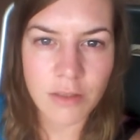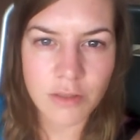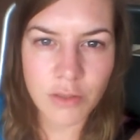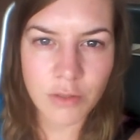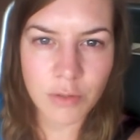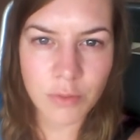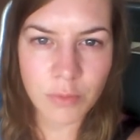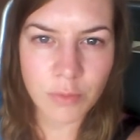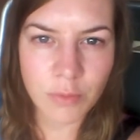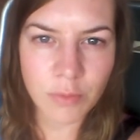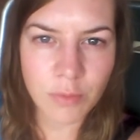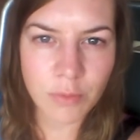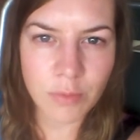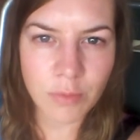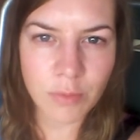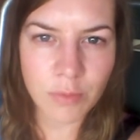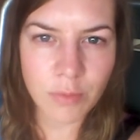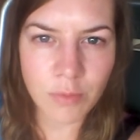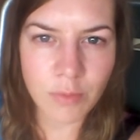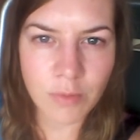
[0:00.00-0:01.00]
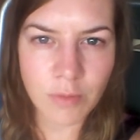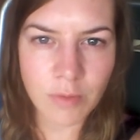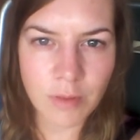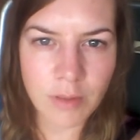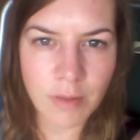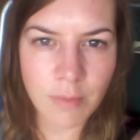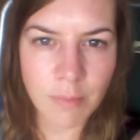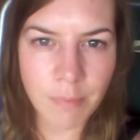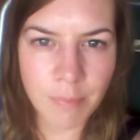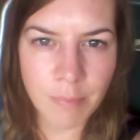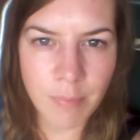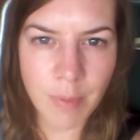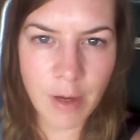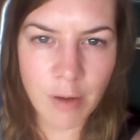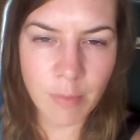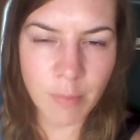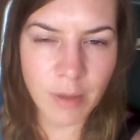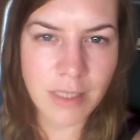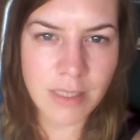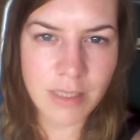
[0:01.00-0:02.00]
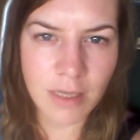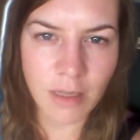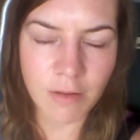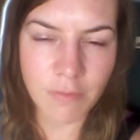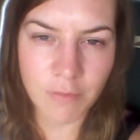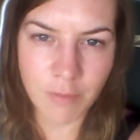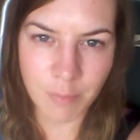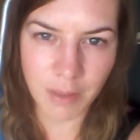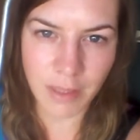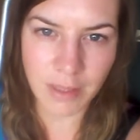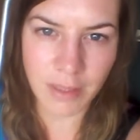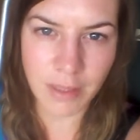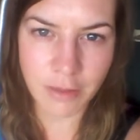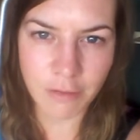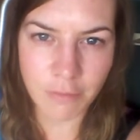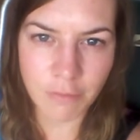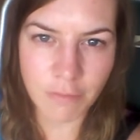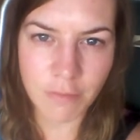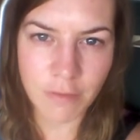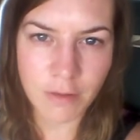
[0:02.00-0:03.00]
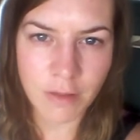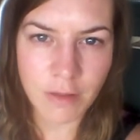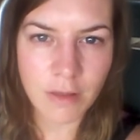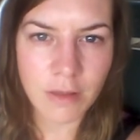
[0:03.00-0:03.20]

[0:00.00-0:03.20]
to better myself and my life.